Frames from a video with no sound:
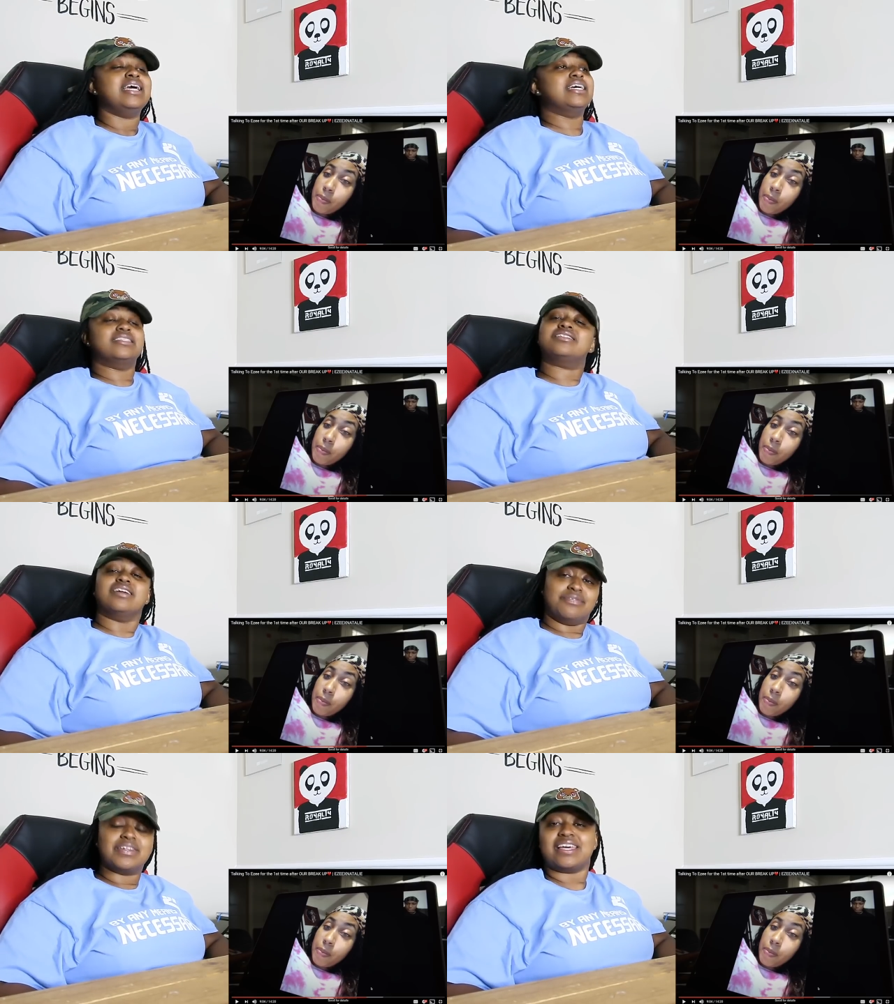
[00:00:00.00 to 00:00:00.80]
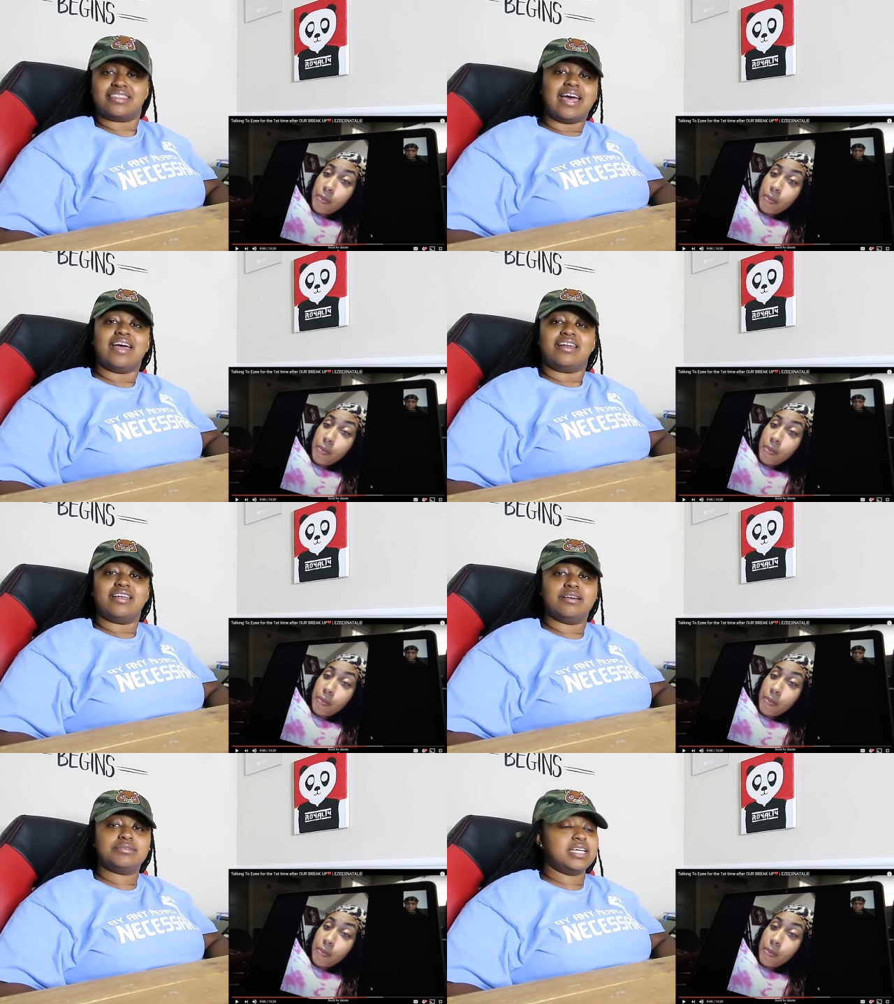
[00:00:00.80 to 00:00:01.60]
Speaker 1: And stuff like that,
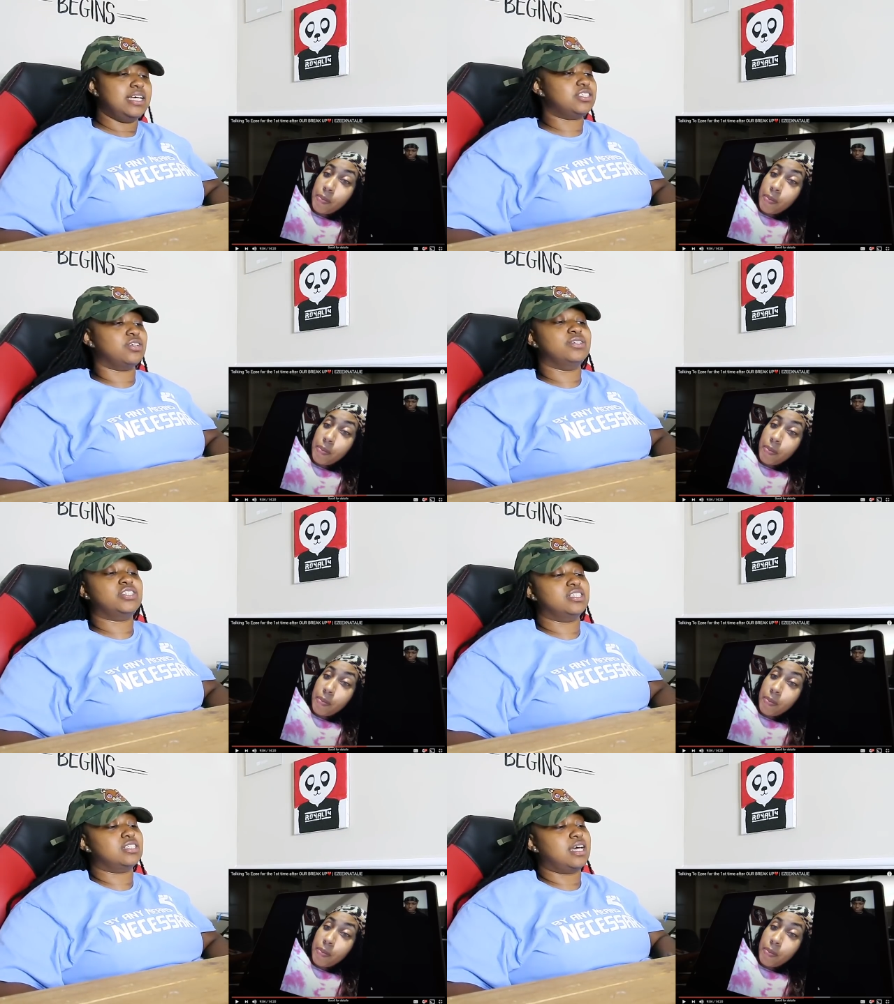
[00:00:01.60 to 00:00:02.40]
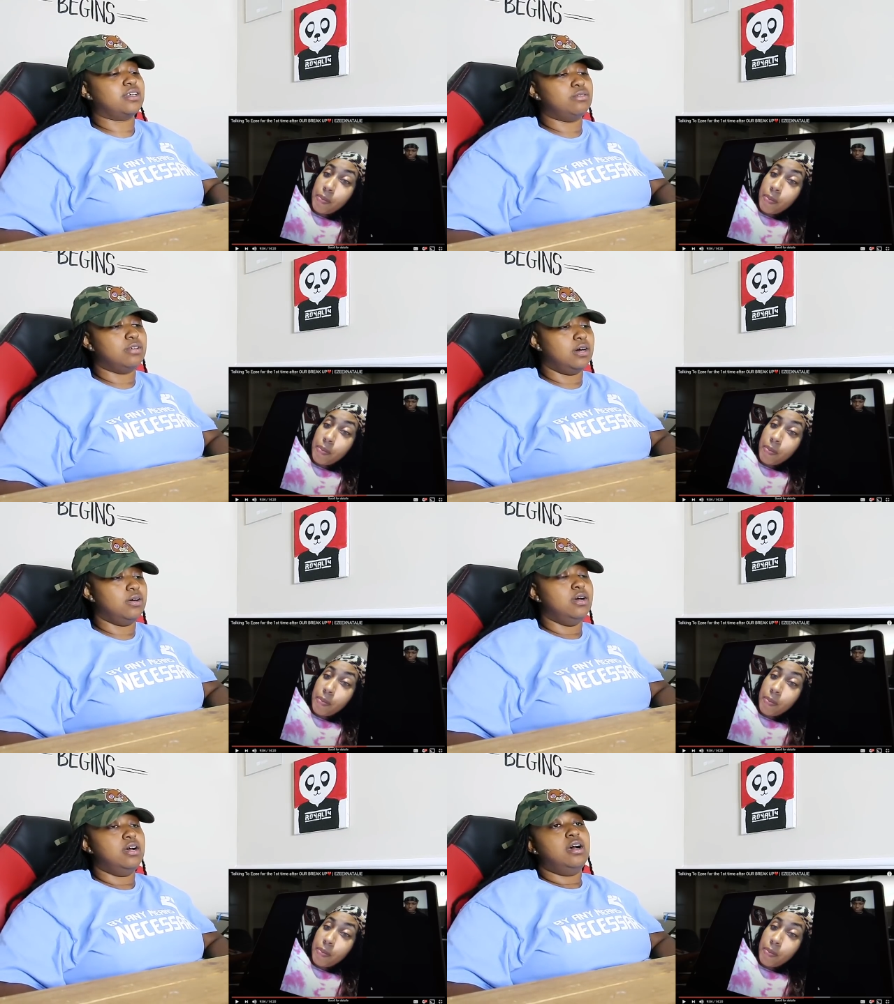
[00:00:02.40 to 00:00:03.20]
you know what I'm saying? So it's just like, you
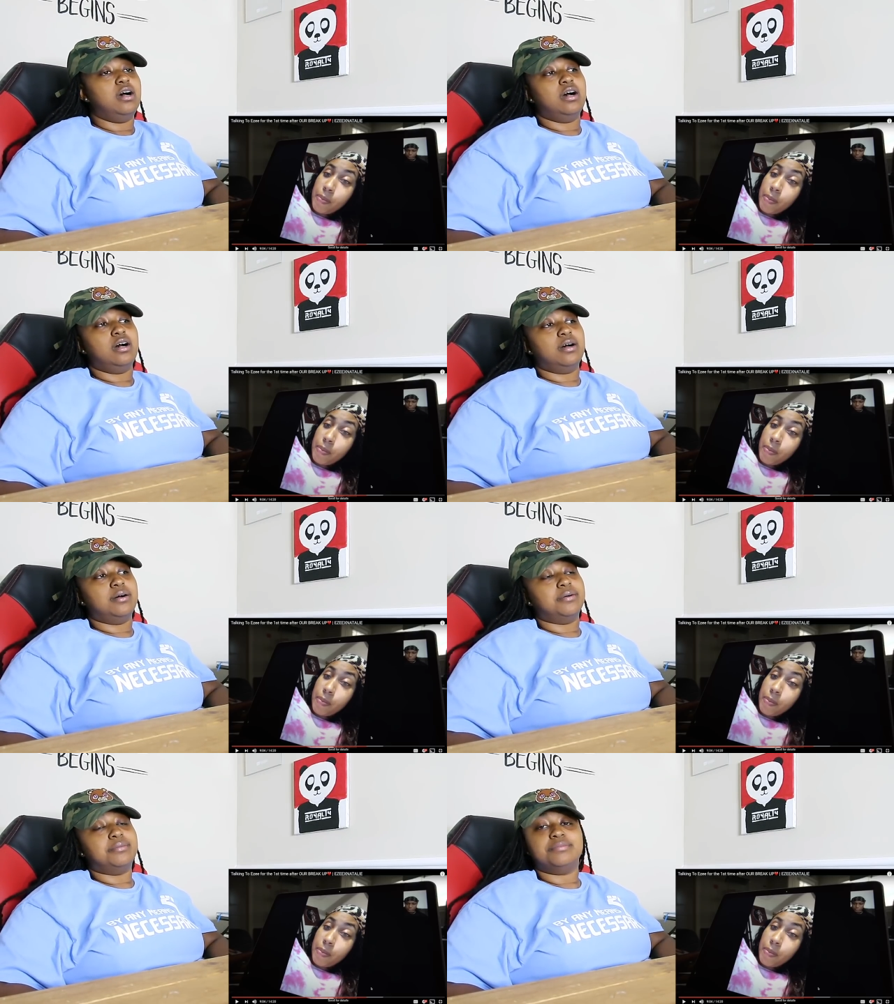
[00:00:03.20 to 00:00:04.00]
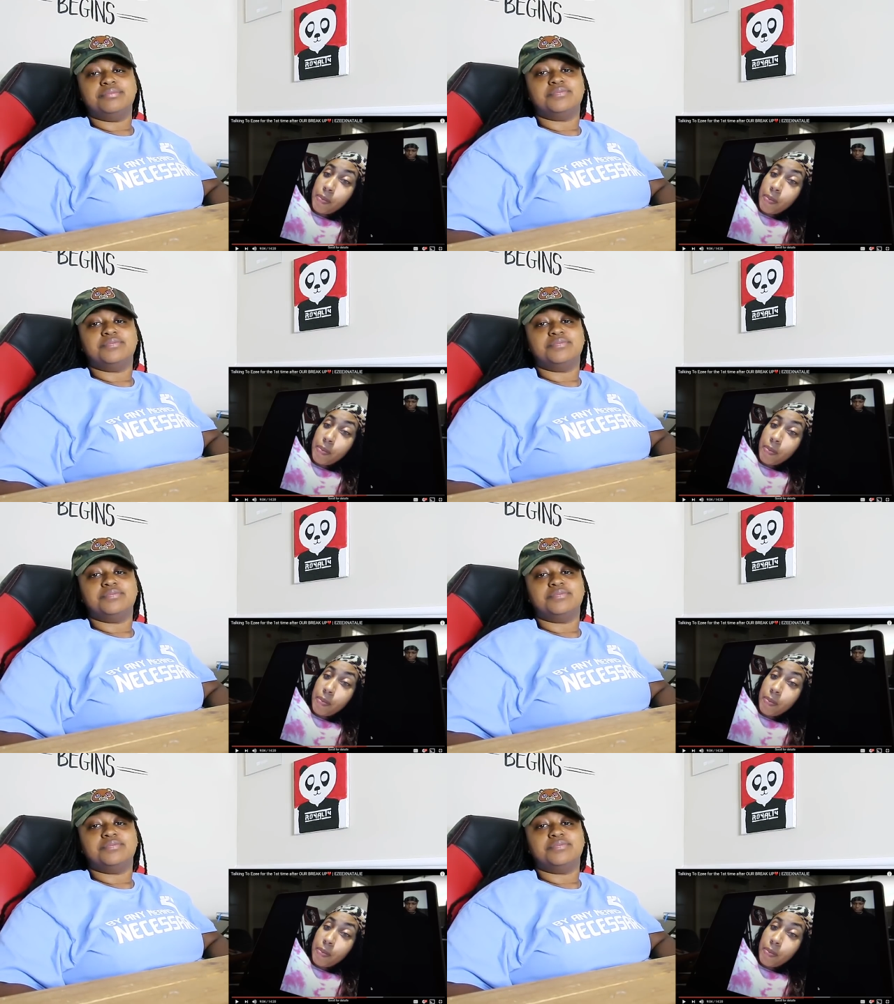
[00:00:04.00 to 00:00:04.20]
know, um,